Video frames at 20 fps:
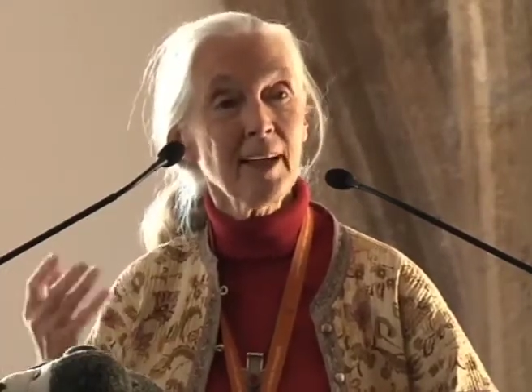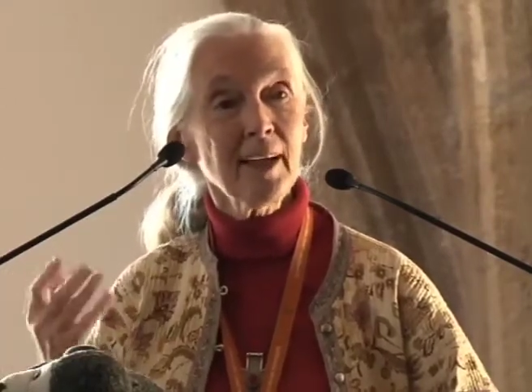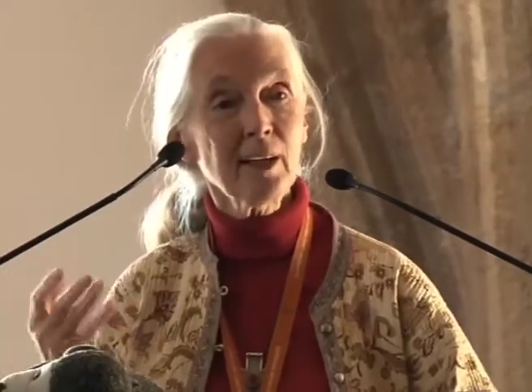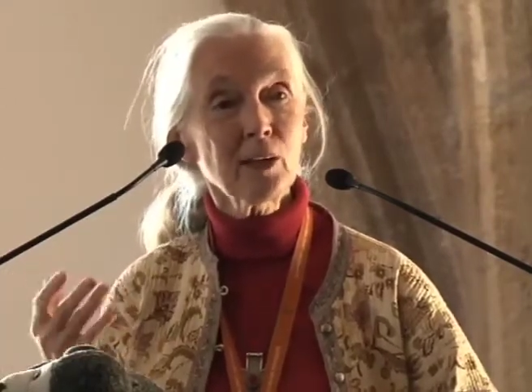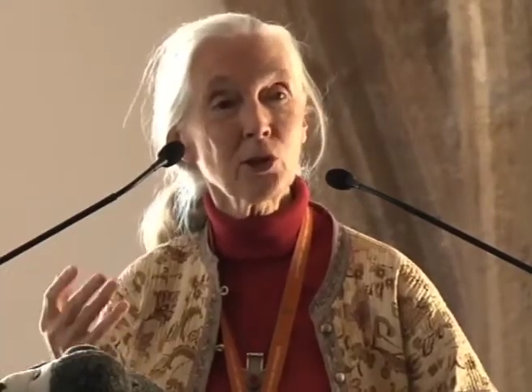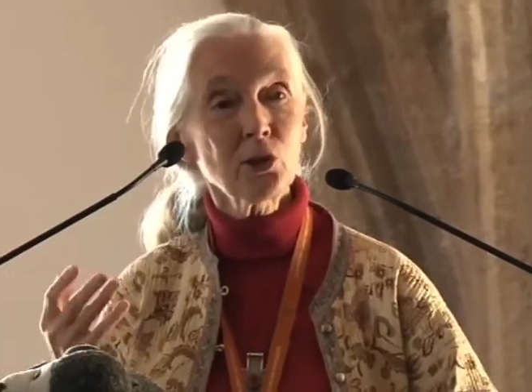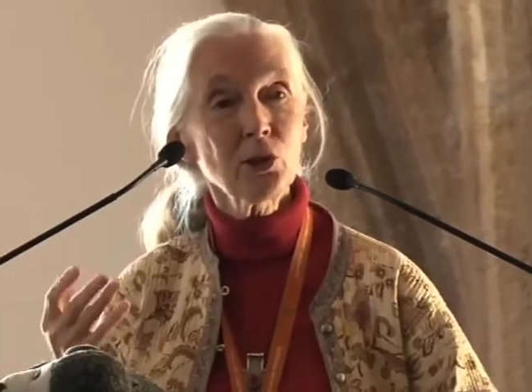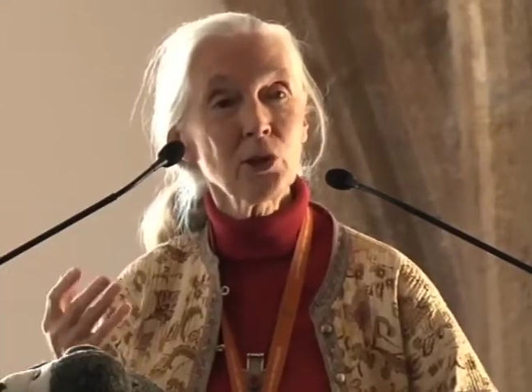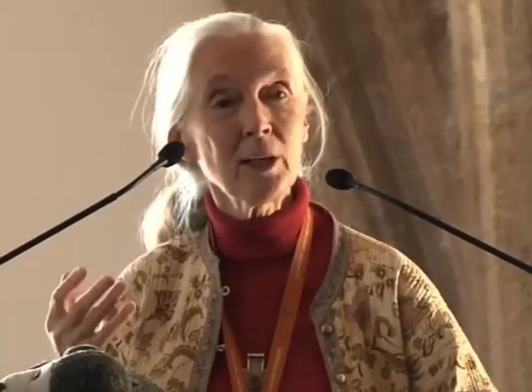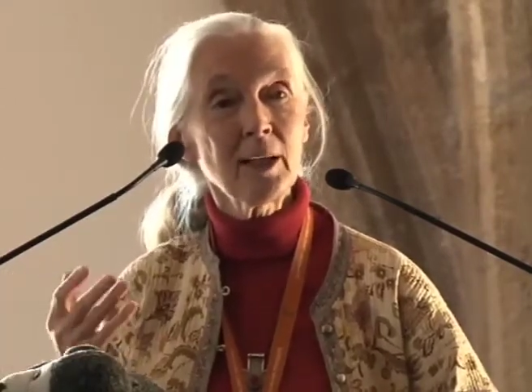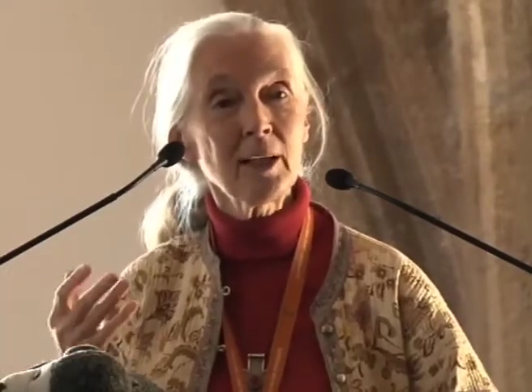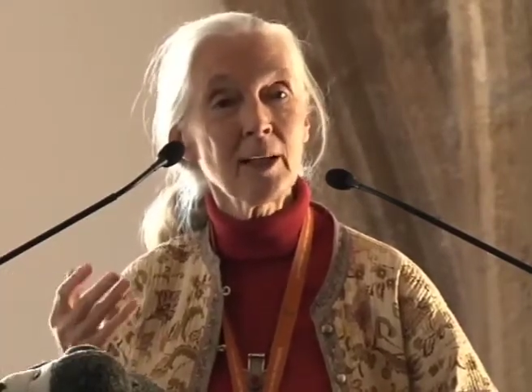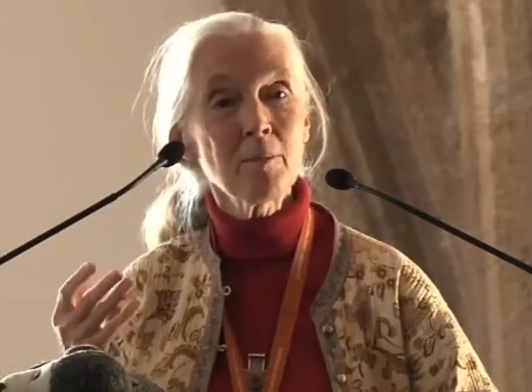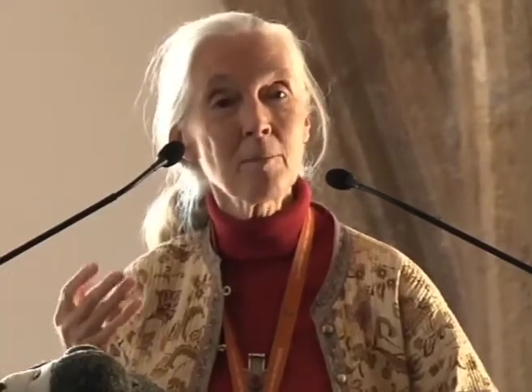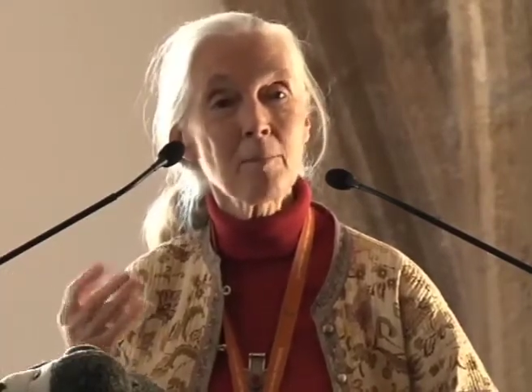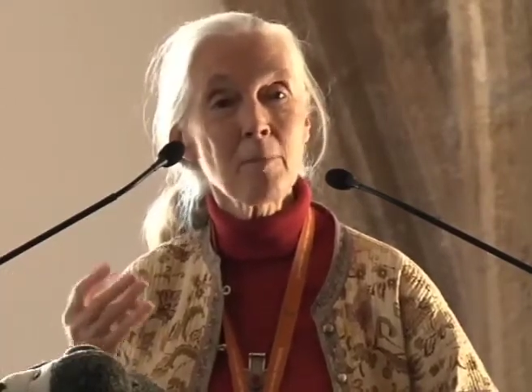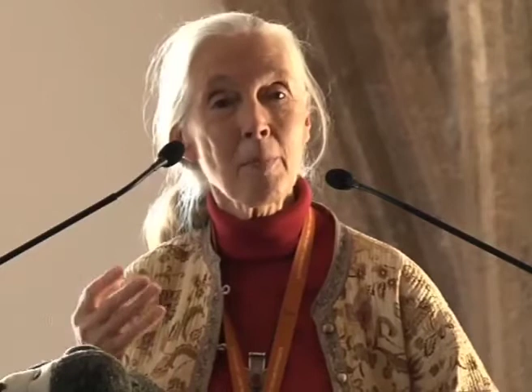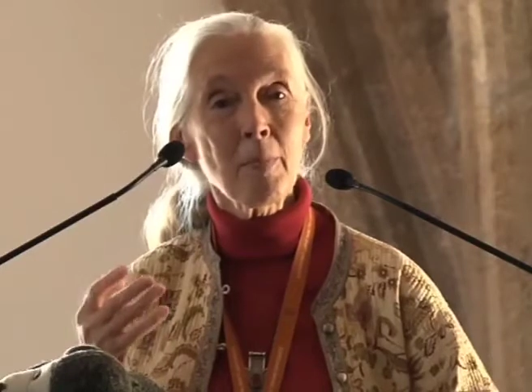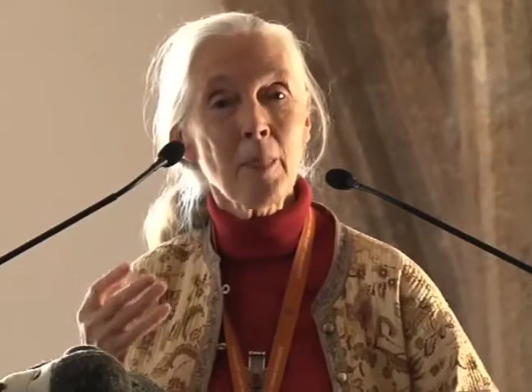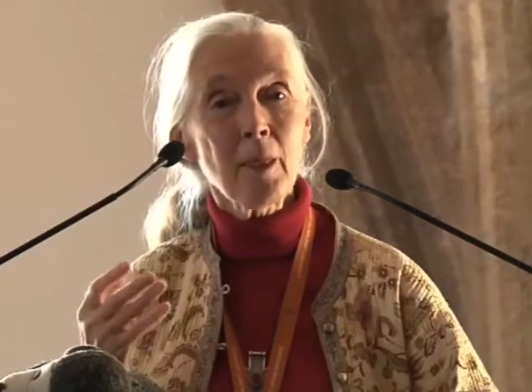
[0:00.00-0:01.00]
actually
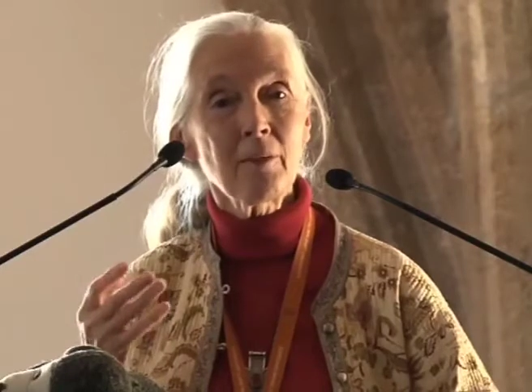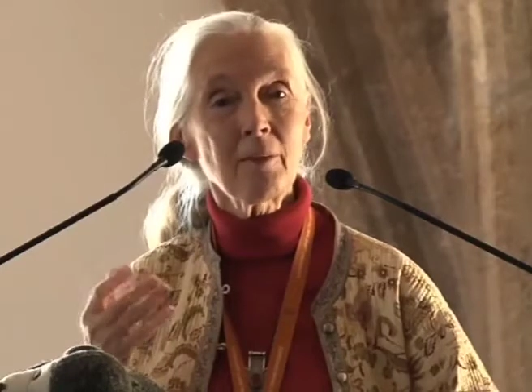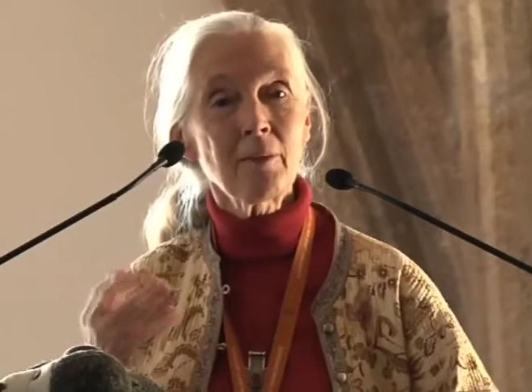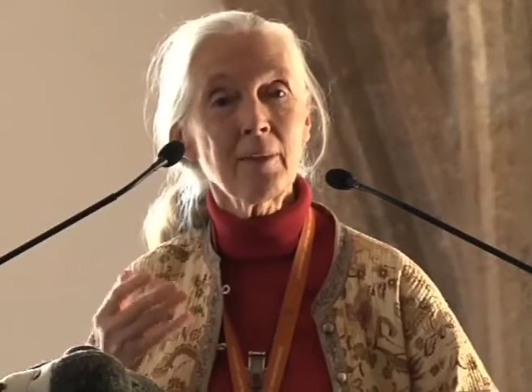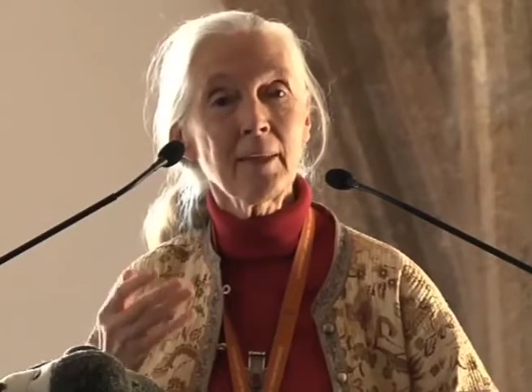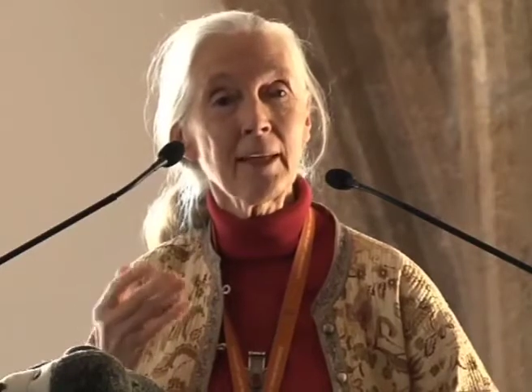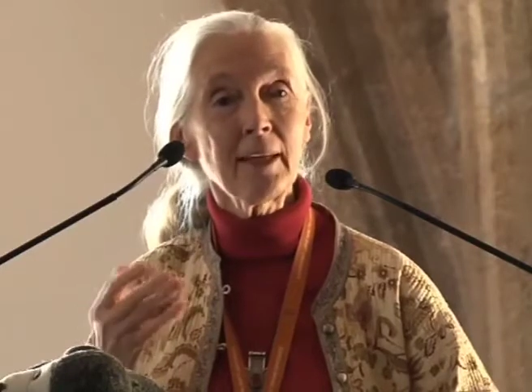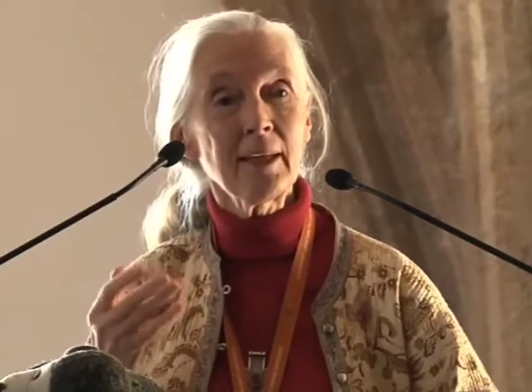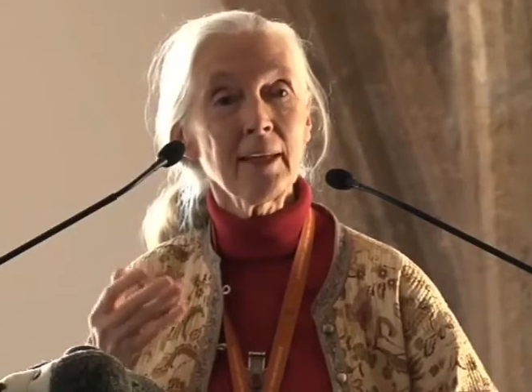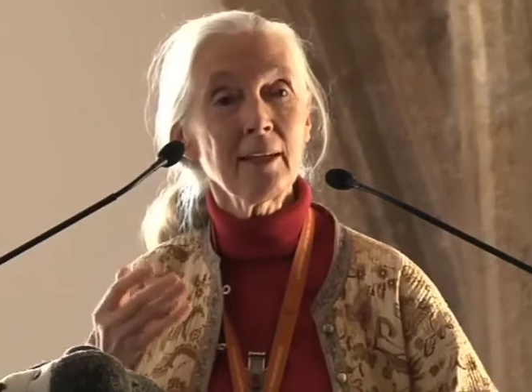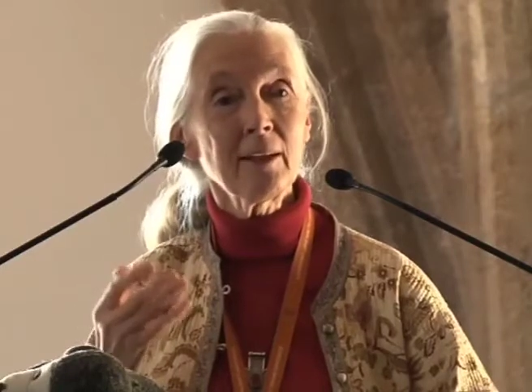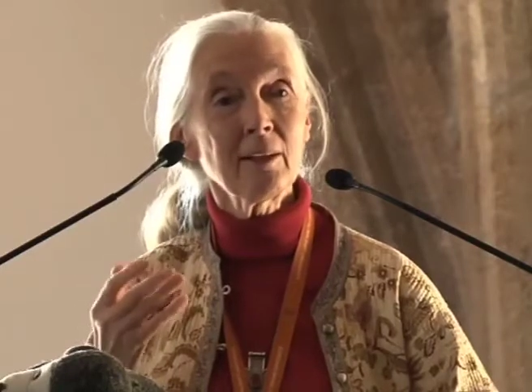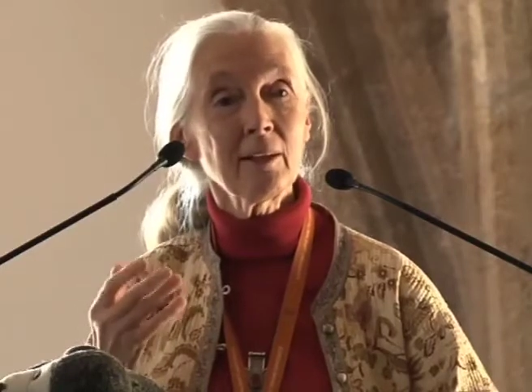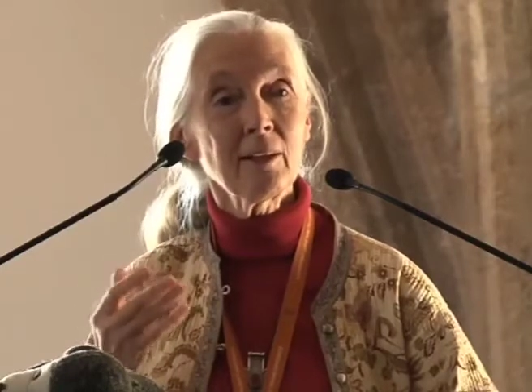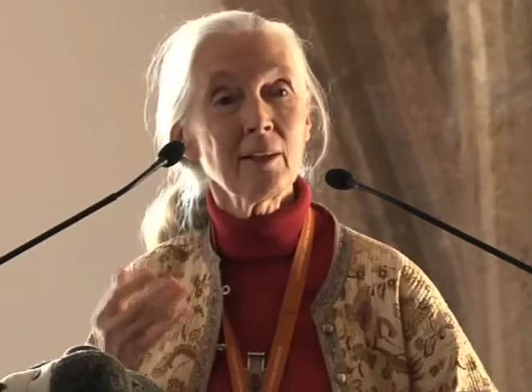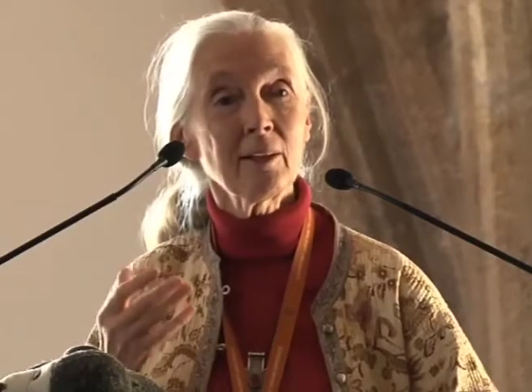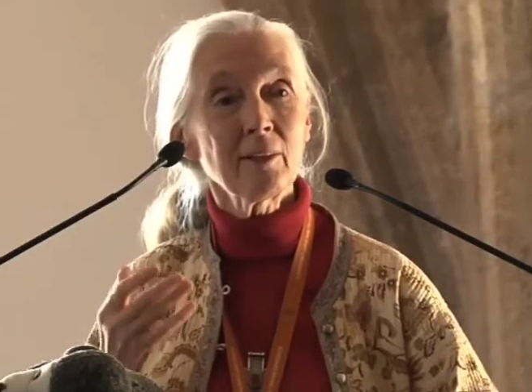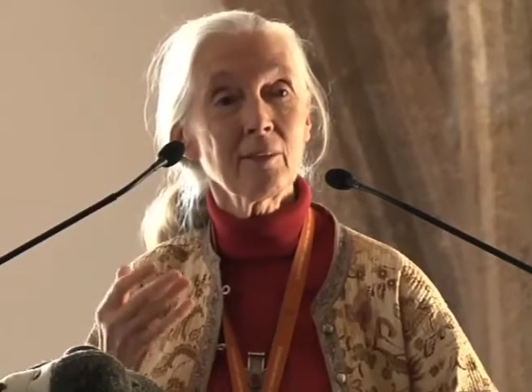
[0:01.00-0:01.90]
the